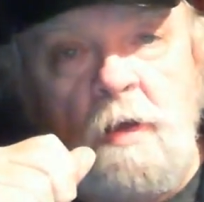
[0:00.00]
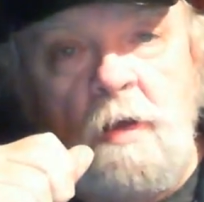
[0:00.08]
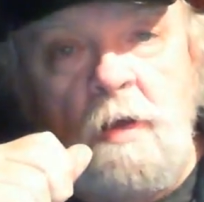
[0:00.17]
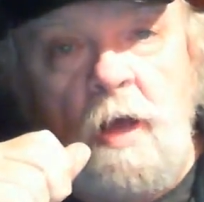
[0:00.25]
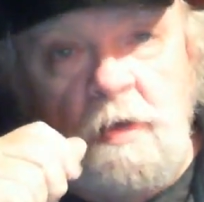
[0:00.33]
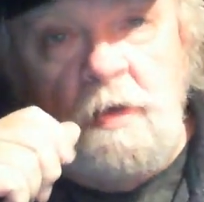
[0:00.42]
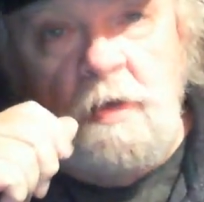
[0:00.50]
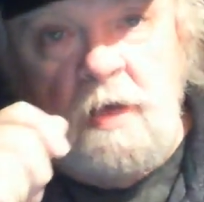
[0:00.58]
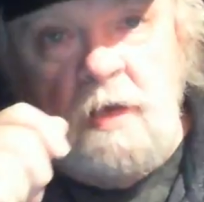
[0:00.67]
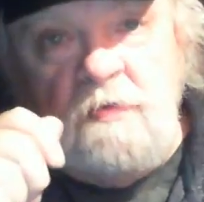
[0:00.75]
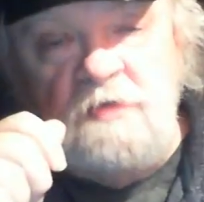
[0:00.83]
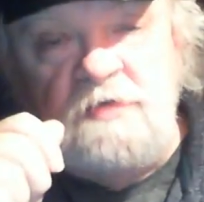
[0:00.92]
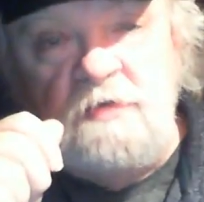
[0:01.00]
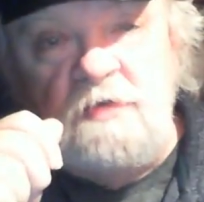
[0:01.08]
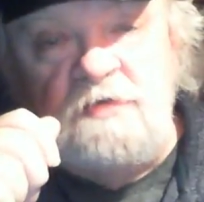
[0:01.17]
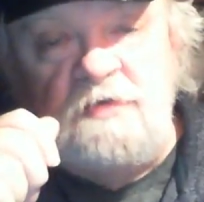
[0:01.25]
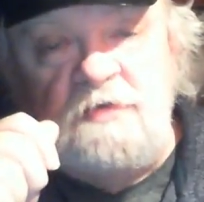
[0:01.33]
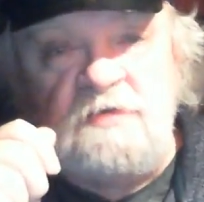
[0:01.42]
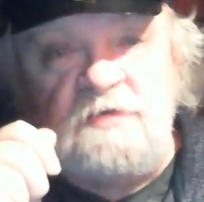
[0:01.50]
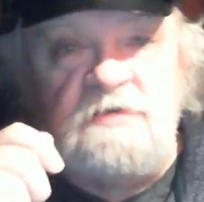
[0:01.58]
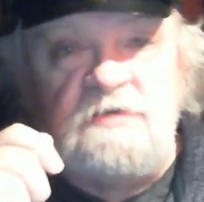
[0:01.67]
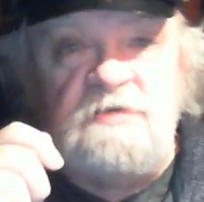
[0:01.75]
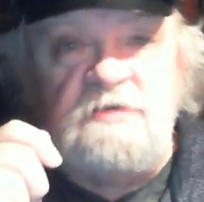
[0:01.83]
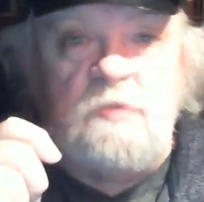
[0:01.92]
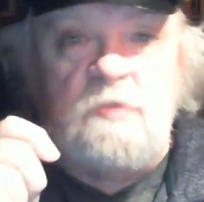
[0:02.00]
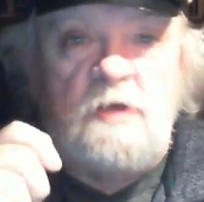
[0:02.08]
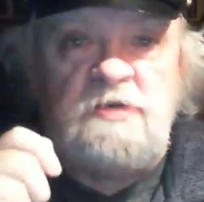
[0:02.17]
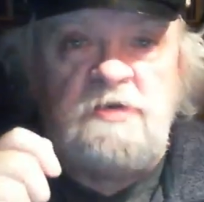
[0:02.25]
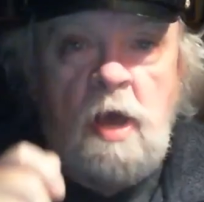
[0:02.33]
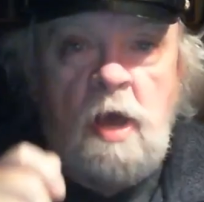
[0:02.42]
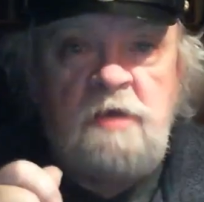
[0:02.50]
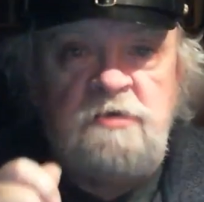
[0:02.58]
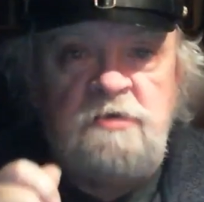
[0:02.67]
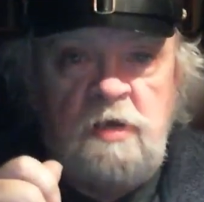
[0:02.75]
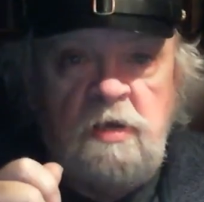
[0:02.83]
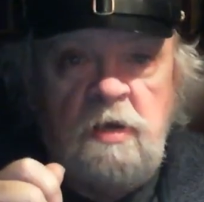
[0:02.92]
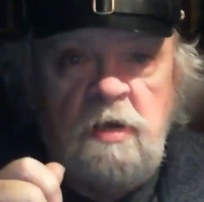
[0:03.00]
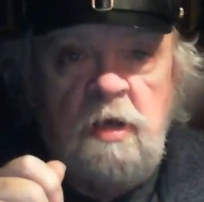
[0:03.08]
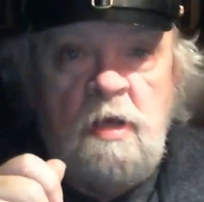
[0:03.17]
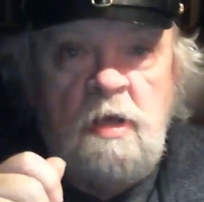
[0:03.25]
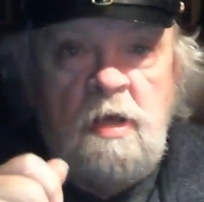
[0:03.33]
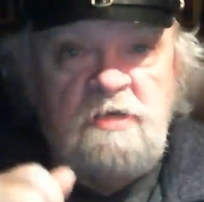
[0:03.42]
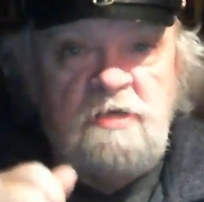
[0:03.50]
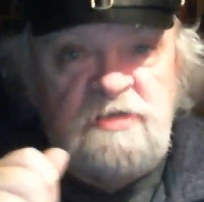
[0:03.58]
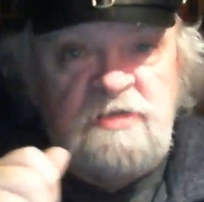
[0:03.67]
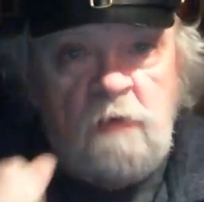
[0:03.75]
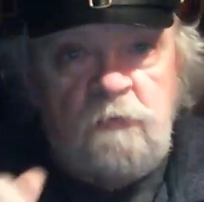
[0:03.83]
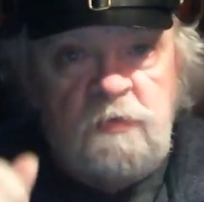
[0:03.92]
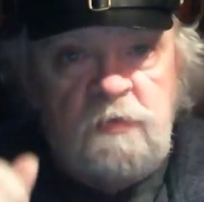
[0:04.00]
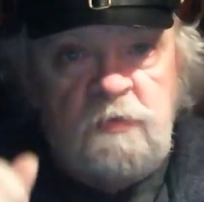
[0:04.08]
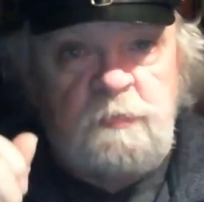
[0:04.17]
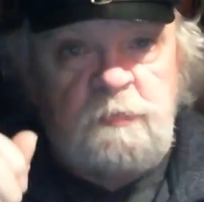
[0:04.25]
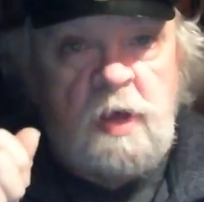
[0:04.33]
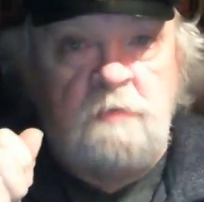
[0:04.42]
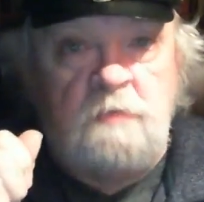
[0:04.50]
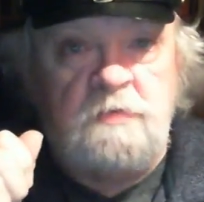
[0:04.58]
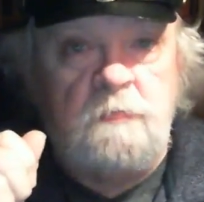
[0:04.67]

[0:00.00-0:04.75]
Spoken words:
Again, this isn't so much hygiene, it's self-respect.